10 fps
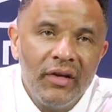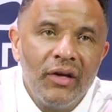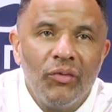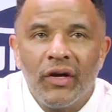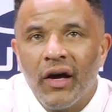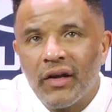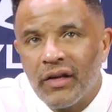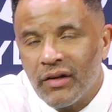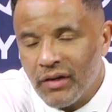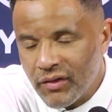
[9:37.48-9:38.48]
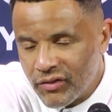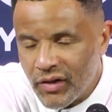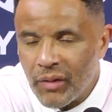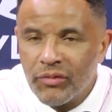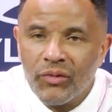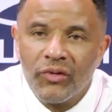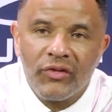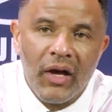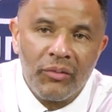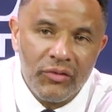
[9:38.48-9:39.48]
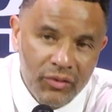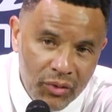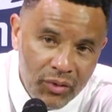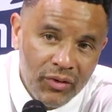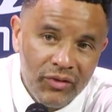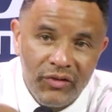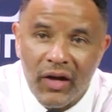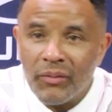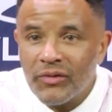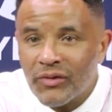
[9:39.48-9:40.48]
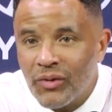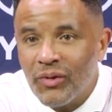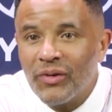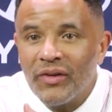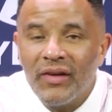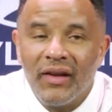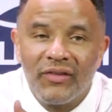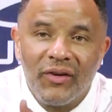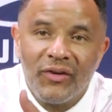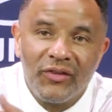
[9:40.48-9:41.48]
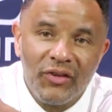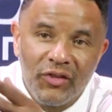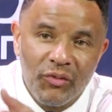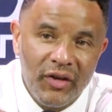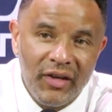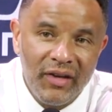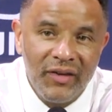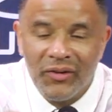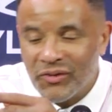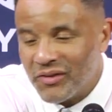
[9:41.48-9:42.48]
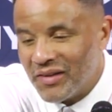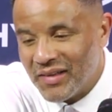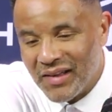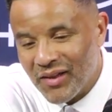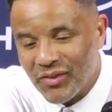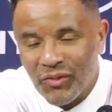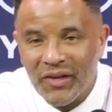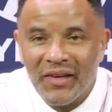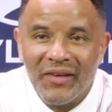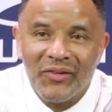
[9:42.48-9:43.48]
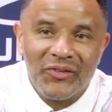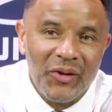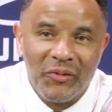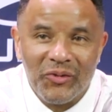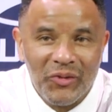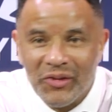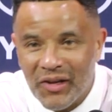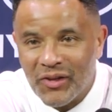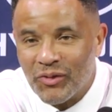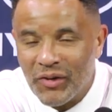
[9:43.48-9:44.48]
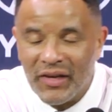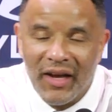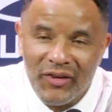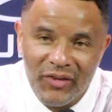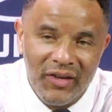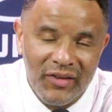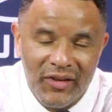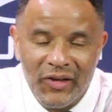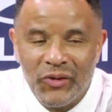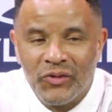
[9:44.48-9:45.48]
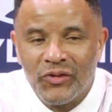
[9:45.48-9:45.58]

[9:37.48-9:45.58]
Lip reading: We got to get another stop, score, stop, score, stop, score. Then that turns into three kills, and then now three kills come into another three. Now you're getting kills.